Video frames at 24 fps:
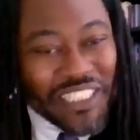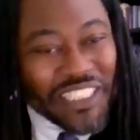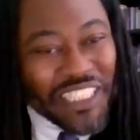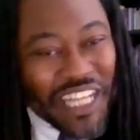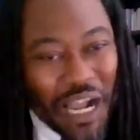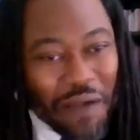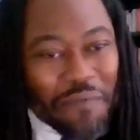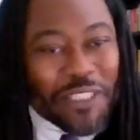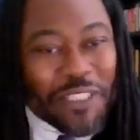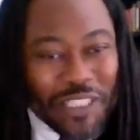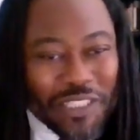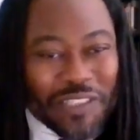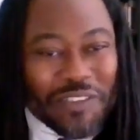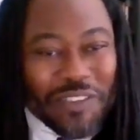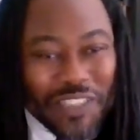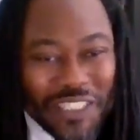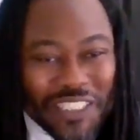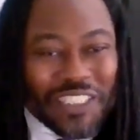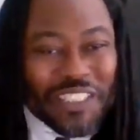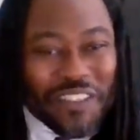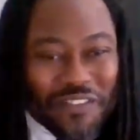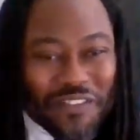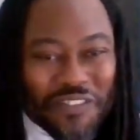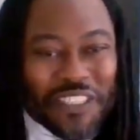is an
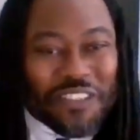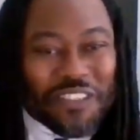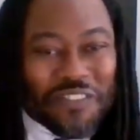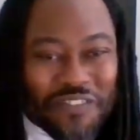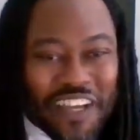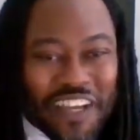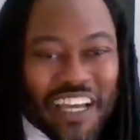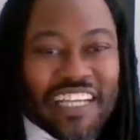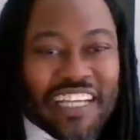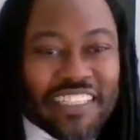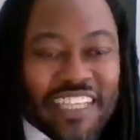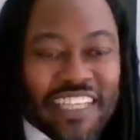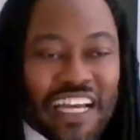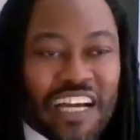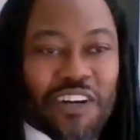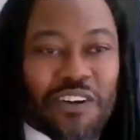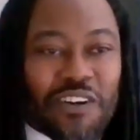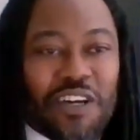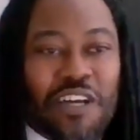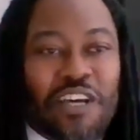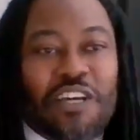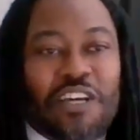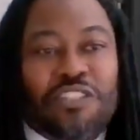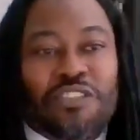opportunity to find out.